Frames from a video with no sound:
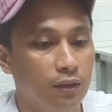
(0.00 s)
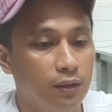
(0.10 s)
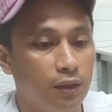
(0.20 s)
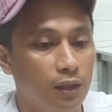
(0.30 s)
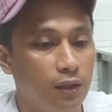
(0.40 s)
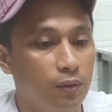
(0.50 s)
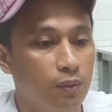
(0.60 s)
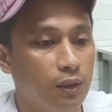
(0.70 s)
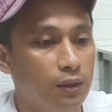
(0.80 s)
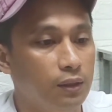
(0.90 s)
The other
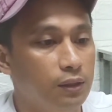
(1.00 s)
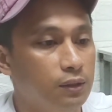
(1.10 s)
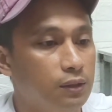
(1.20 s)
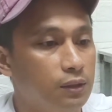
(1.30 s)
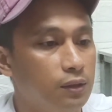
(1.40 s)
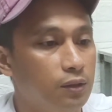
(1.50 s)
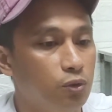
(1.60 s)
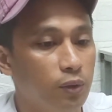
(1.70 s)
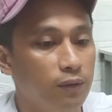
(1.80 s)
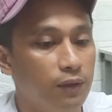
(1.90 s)
one is
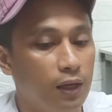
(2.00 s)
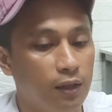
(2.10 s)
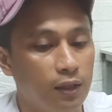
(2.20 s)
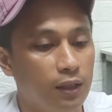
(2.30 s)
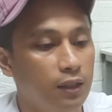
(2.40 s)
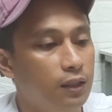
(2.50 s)
$12.